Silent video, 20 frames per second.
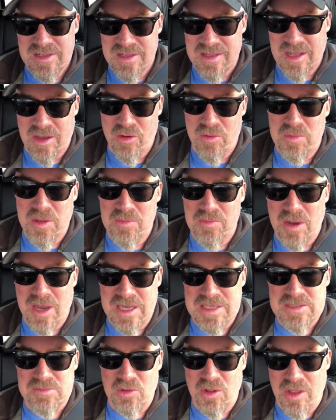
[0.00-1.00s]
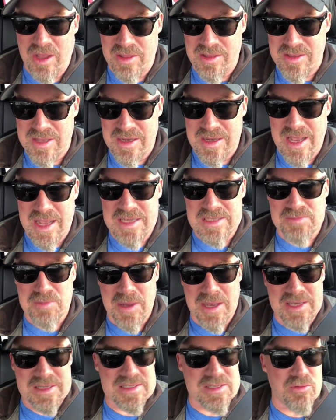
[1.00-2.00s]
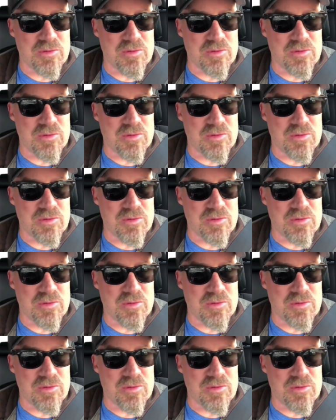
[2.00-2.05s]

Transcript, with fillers: That would be impossible. At today's pace,